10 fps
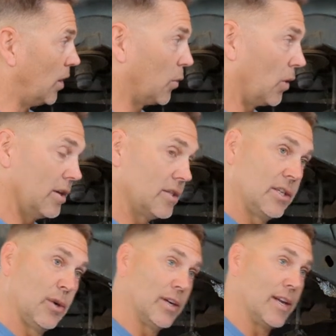one where it's
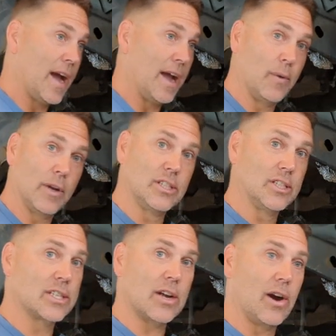do or die. Once you
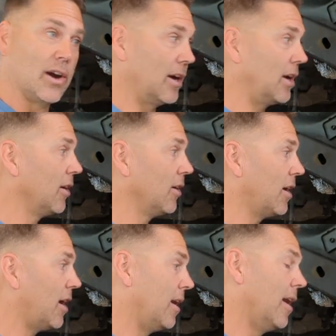start, you're
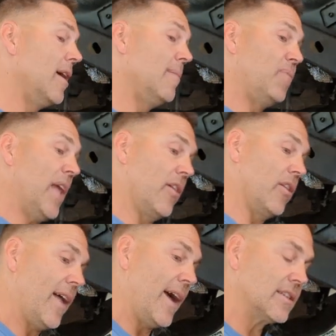done. Now the
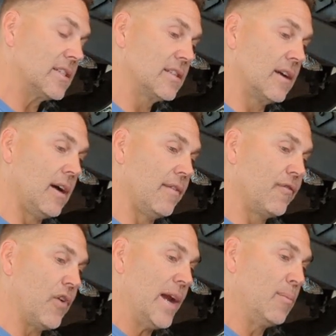last uh,
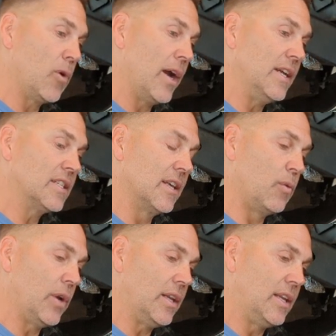frame raise that
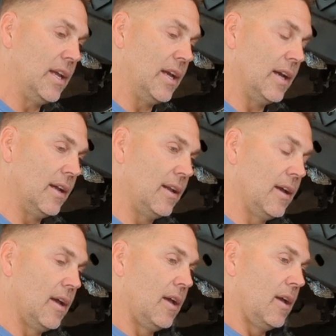we did,
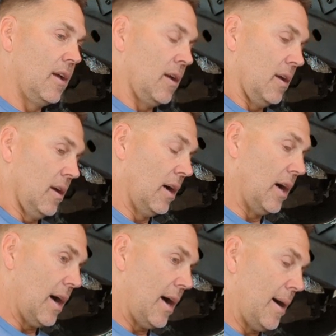
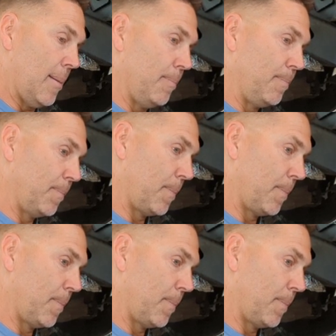um,